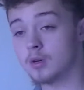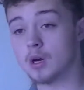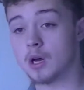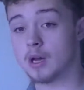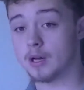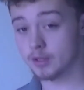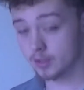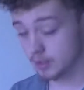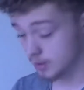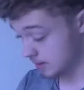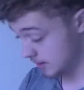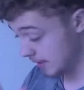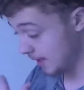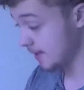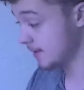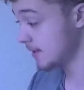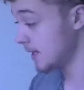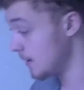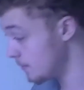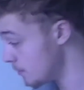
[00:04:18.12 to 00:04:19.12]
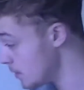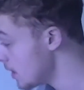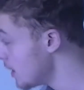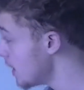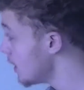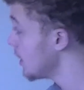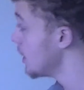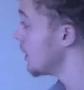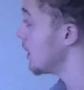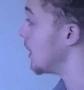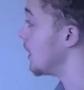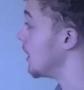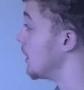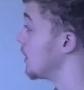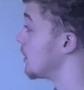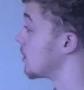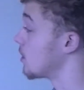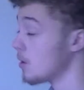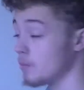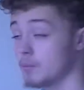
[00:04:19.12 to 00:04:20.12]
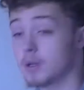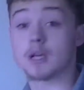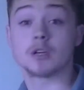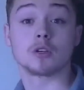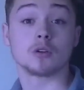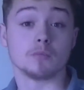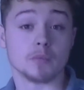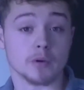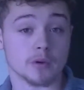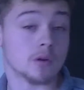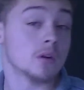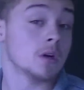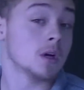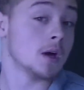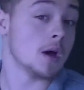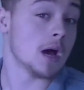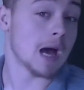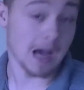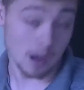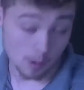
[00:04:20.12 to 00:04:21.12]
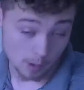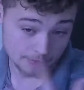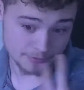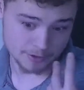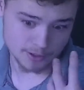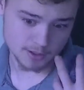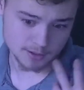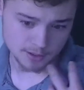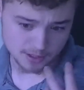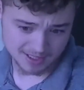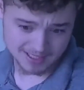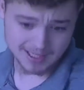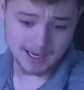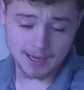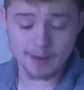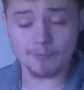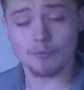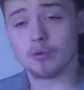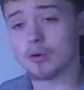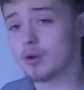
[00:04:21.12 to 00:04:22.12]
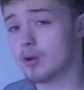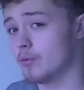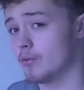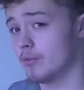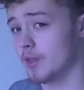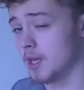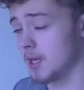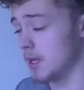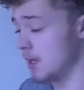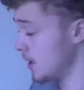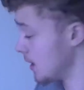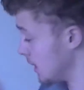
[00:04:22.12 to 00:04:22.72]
exact same complex number, however the sign in front of the